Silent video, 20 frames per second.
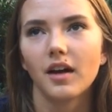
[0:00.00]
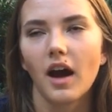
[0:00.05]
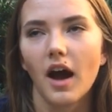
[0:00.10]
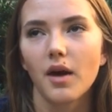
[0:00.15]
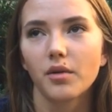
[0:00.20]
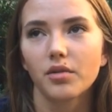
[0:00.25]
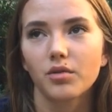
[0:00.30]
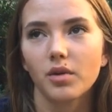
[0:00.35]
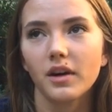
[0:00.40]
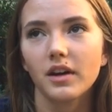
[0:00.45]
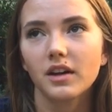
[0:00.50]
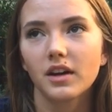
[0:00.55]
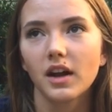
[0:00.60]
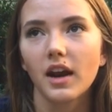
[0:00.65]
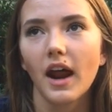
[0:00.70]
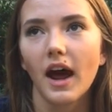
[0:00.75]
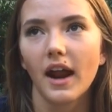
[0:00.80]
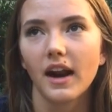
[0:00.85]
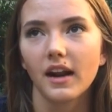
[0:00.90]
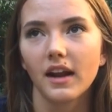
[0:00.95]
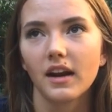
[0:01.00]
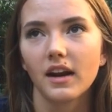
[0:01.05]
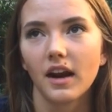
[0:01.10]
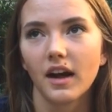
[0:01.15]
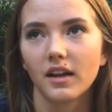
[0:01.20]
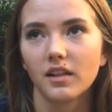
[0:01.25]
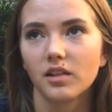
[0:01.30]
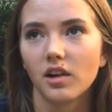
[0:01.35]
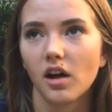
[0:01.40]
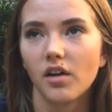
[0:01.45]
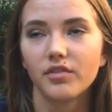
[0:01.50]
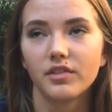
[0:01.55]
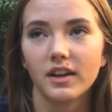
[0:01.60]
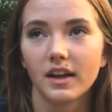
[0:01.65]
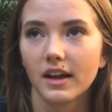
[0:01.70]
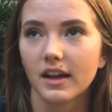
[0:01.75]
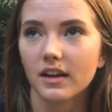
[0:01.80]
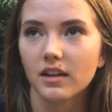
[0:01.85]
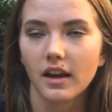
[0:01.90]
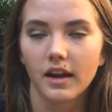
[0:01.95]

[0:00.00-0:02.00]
I was quite good at it, and I loved it.